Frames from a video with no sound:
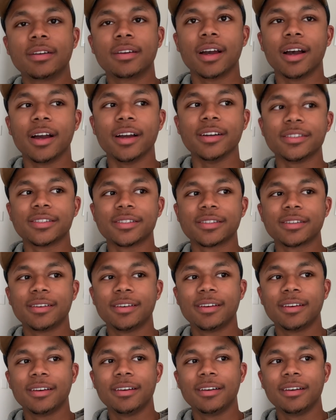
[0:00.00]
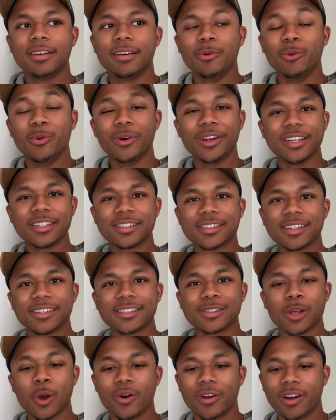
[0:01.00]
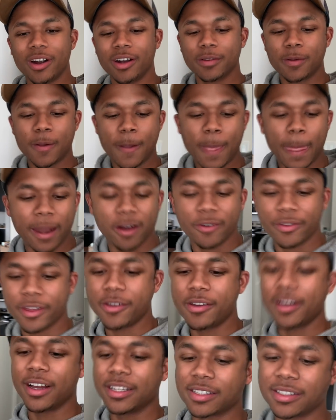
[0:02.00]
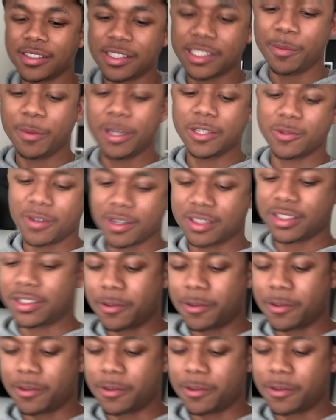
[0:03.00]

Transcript: Guys, what is this? Hold on. I don't think you guys can see me as well because